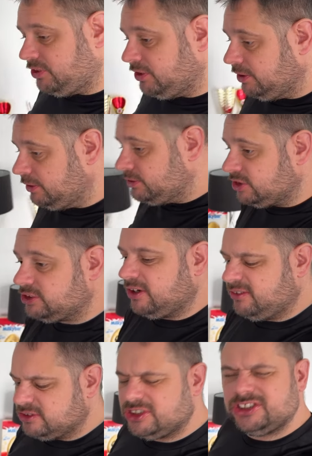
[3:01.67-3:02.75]
to, she,
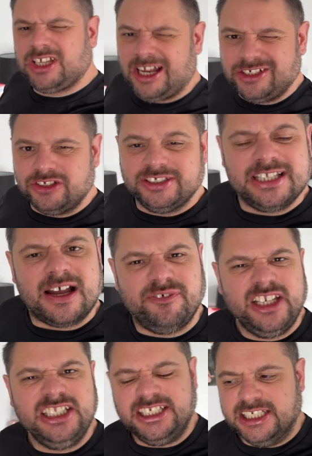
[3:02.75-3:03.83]
saw, she started using that
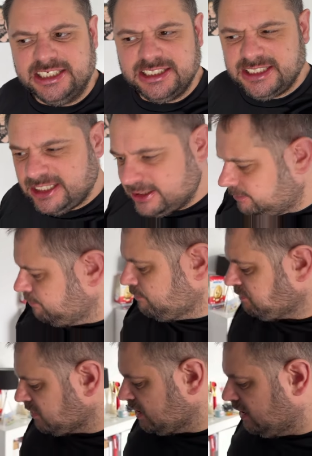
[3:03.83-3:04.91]
Vinted, is it?
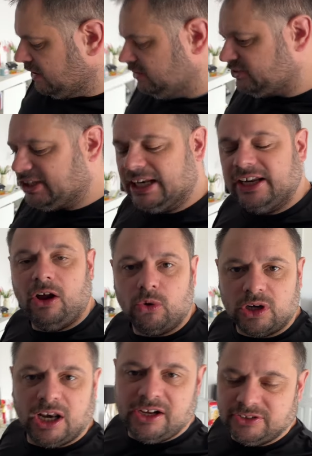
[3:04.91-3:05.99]
And selling old
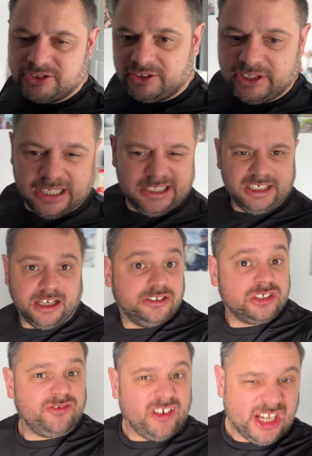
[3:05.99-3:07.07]
clothes on there, you know,
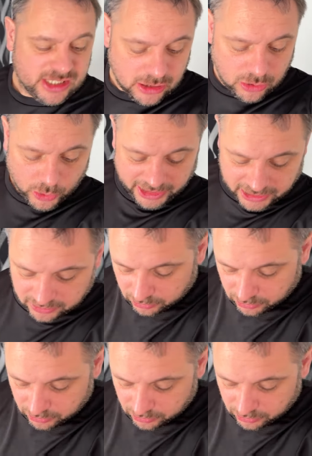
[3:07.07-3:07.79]
just for like a quid or